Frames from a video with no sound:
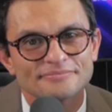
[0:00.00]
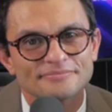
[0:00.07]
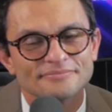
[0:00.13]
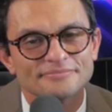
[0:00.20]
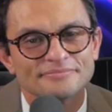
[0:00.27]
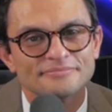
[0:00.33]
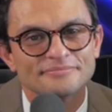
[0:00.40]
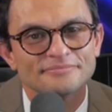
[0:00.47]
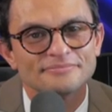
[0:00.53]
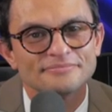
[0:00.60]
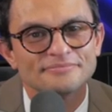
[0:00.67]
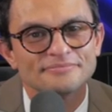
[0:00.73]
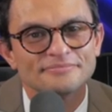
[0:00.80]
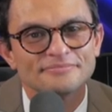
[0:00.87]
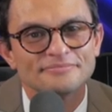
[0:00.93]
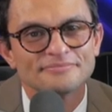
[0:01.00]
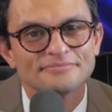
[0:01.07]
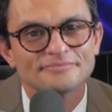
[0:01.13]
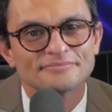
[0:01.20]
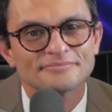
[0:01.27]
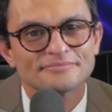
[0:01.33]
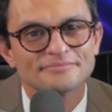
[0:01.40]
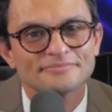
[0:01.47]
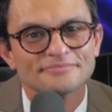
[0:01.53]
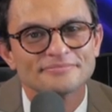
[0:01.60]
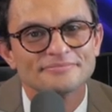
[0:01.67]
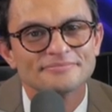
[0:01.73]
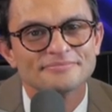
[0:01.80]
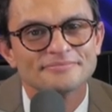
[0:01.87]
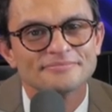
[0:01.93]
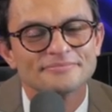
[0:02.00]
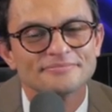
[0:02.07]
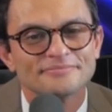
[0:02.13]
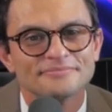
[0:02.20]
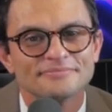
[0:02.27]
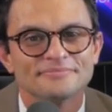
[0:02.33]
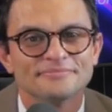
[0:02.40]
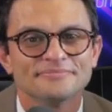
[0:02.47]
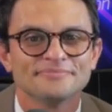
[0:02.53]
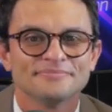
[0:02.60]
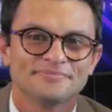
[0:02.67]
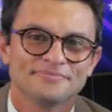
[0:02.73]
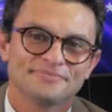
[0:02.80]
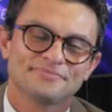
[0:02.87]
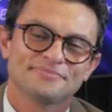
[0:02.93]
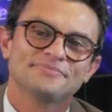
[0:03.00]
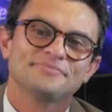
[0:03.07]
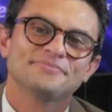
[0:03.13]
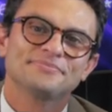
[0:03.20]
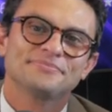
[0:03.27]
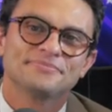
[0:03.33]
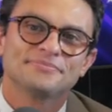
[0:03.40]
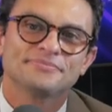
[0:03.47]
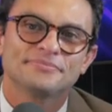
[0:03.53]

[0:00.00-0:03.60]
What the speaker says: (silent)